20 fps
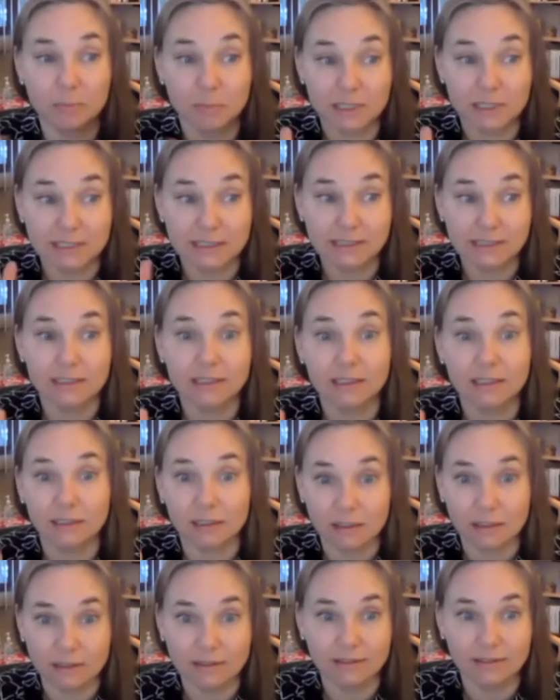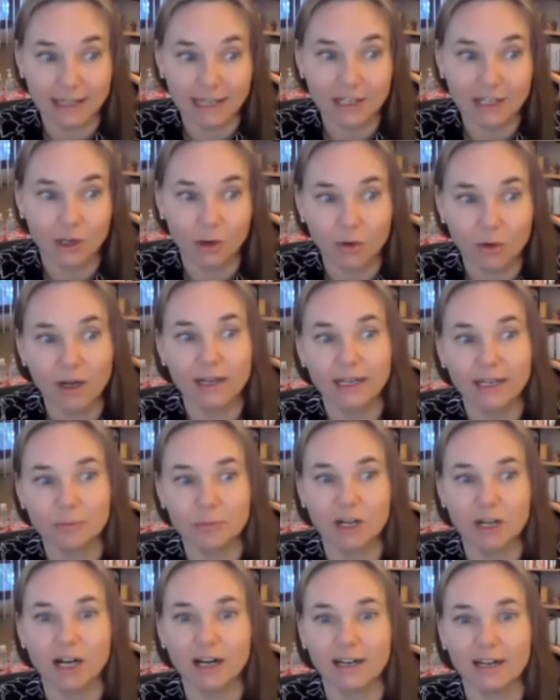be still, and know I
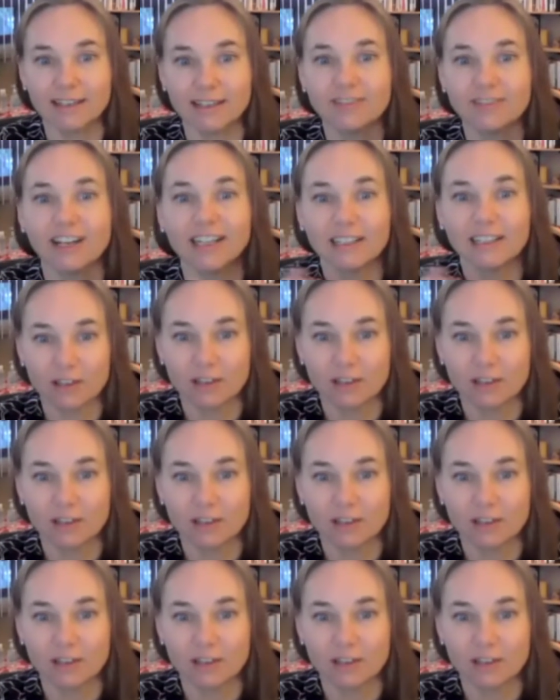am God, right?